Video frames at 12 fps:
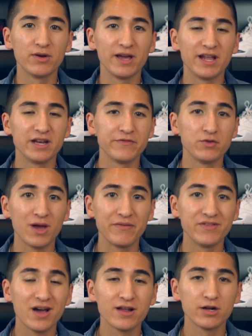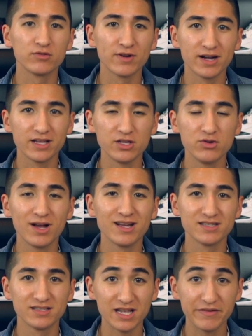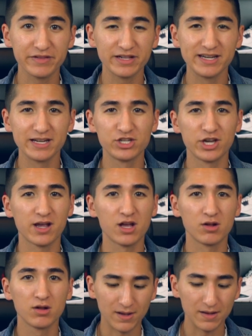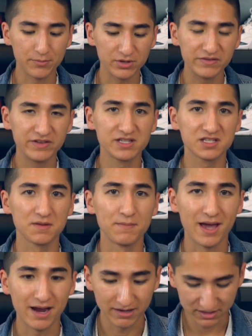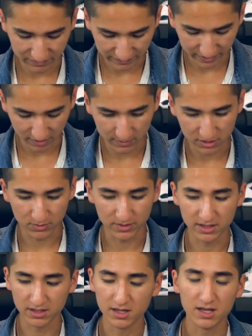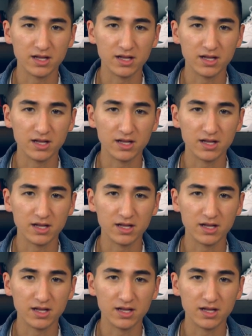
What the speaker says: and if you have not already, you guys definitely need to check out my previous comparison video between